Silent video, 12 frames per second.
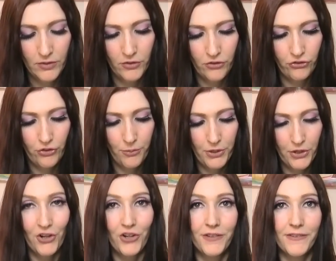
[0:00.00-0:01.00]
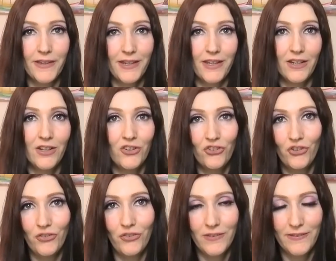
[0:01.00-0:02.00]
Show me the cards I need to
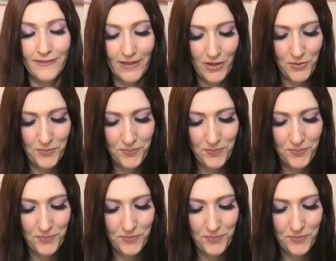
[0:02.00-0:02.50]
see.